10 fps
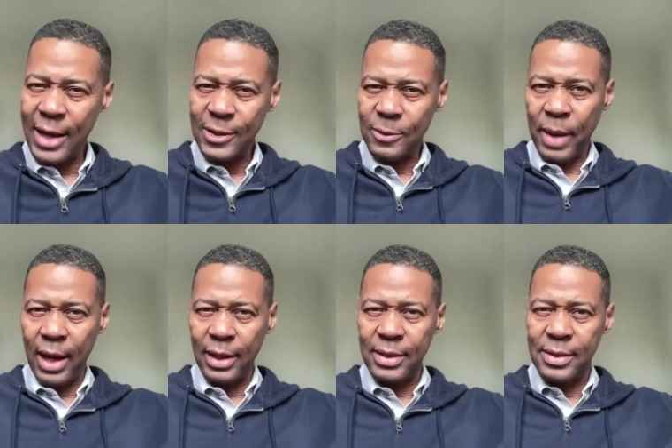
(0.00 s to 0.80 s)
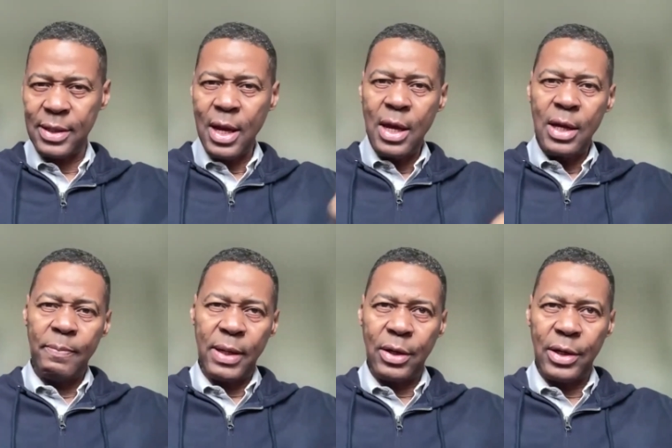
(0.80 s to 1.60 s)
aspects
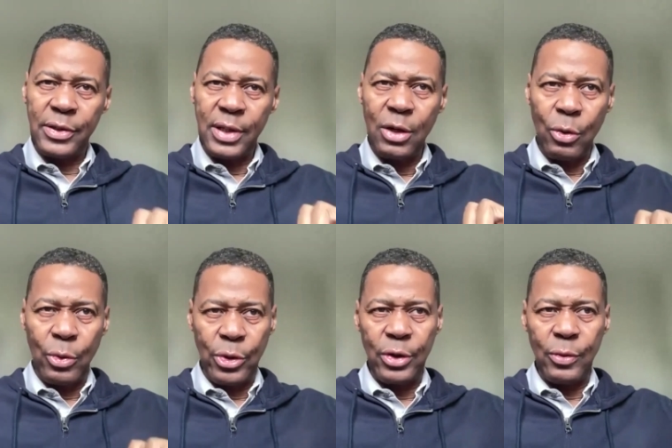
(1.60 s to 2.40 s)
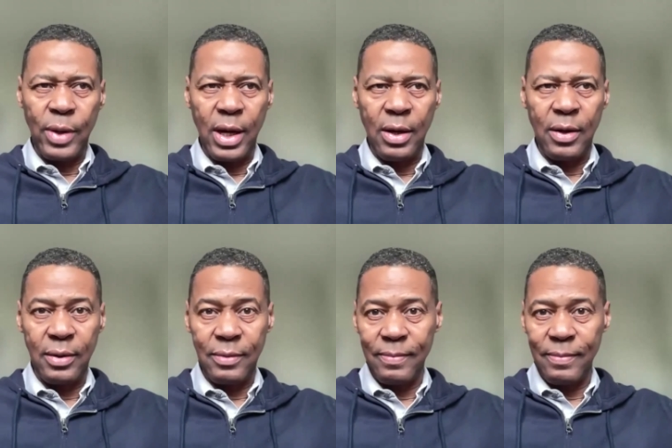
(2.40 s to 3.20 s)
because in a world
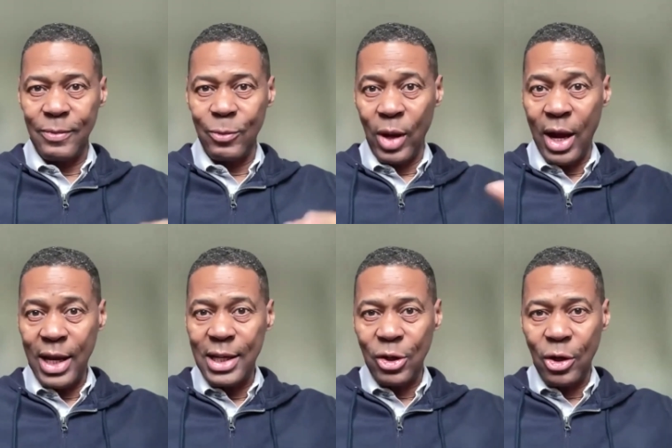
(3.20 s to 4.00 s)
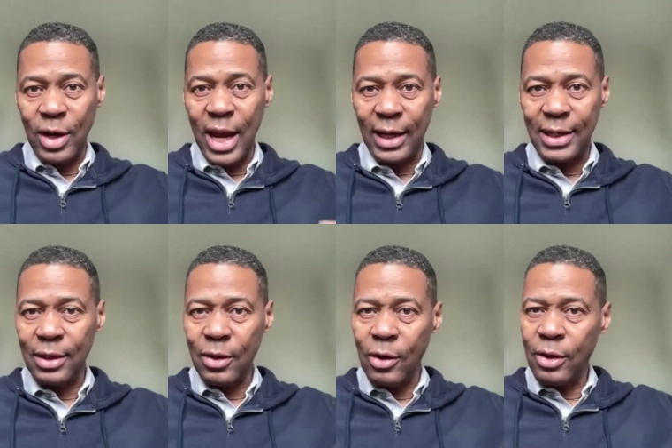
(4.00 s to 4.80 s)
where we are
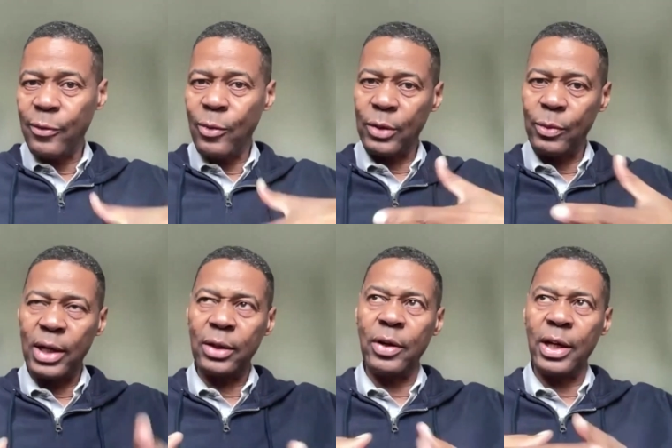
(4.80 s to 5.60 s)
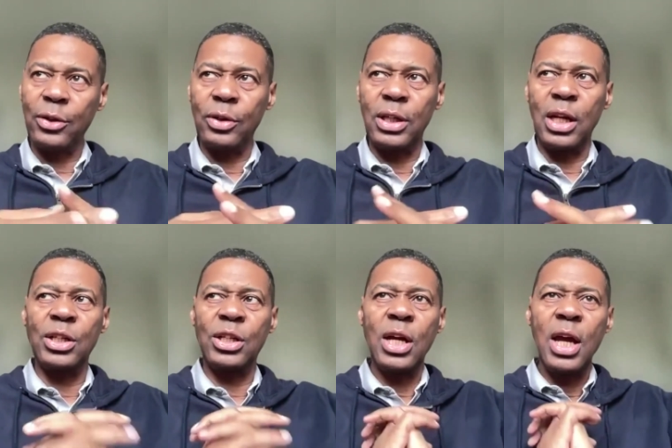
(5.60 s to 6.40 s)
interconnected, all of what we are going to
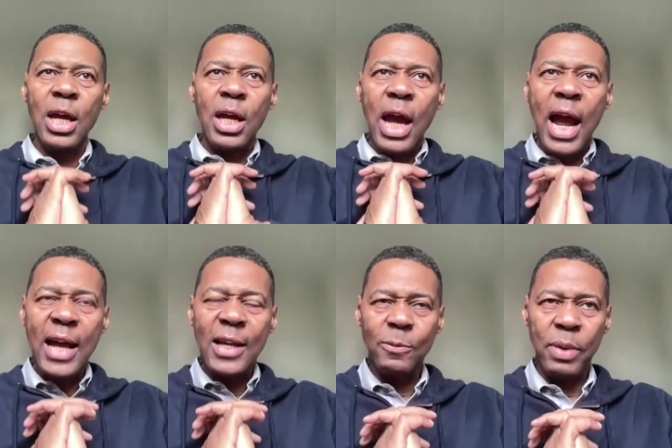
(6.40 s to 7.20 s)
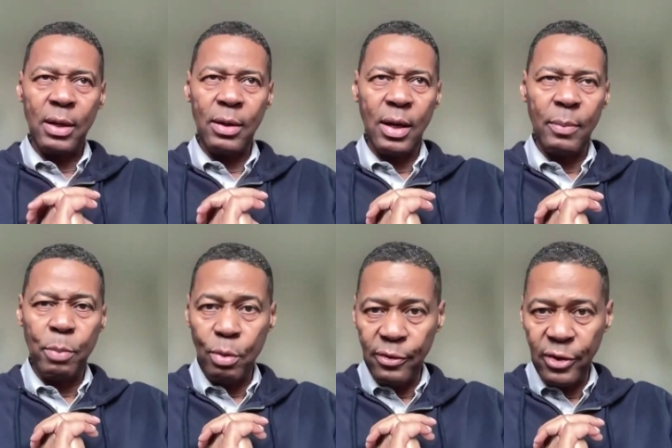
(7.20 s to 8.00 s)
teach has
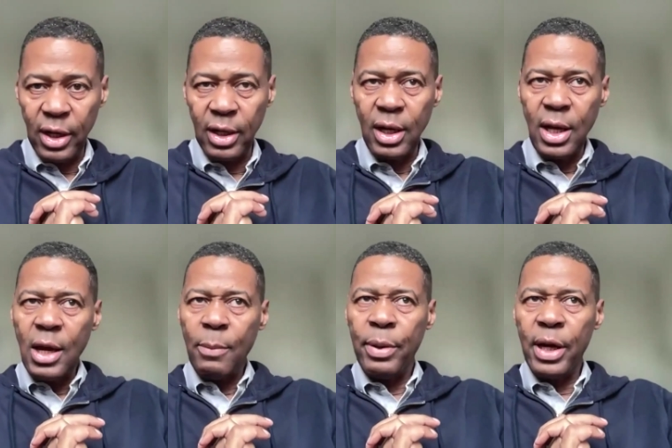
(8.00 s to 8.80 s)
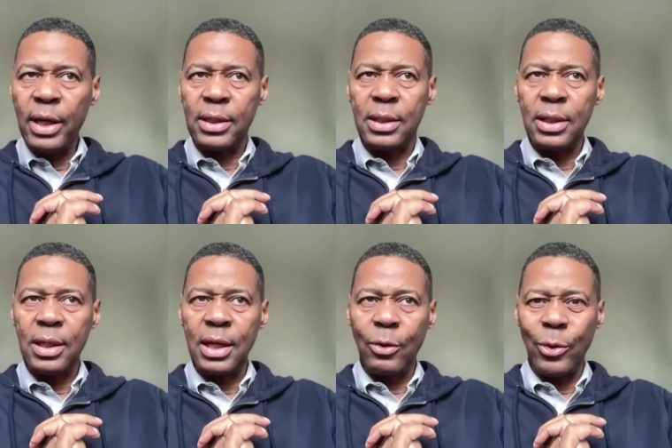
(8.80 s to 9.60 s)
been proven, but
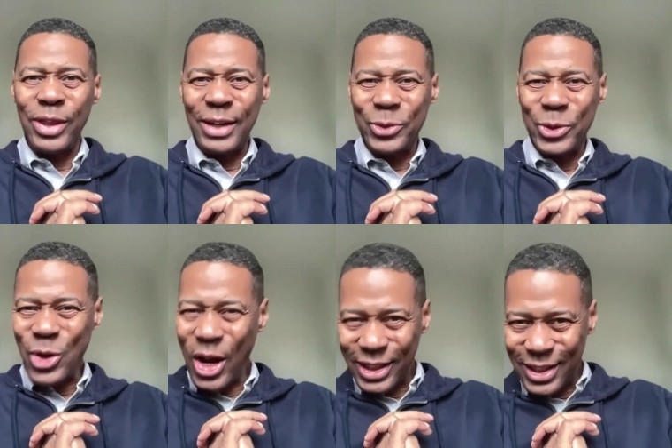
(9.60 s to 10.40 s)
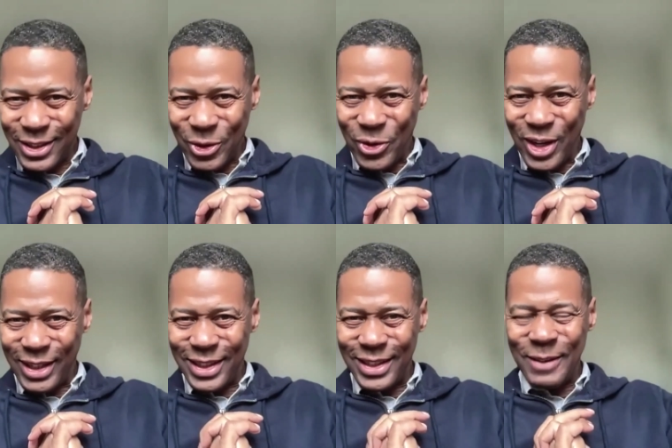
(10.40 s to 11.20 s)
in a world that was not
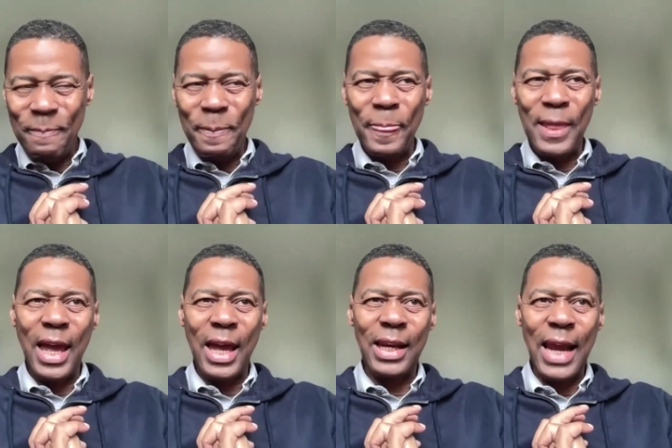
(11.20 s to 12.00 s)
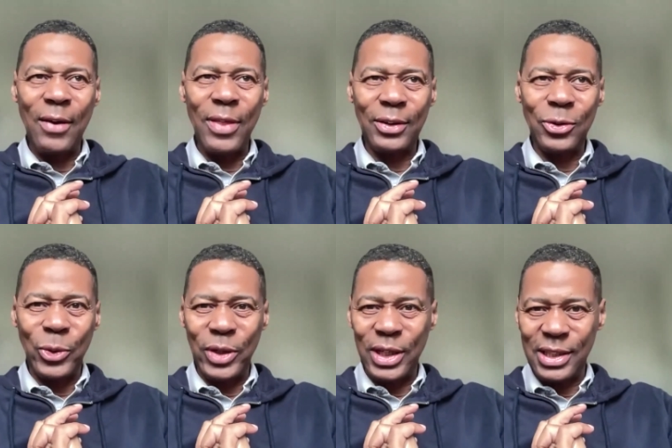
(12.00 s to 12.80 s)
interconnected, and now that
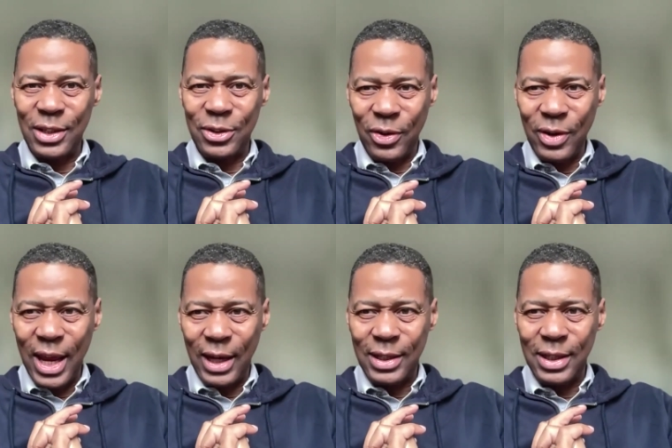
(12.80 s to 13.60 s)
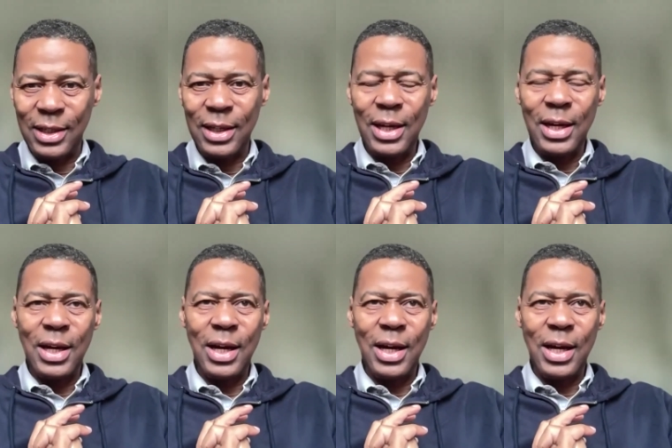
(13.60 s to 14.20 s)
the world is interconnected,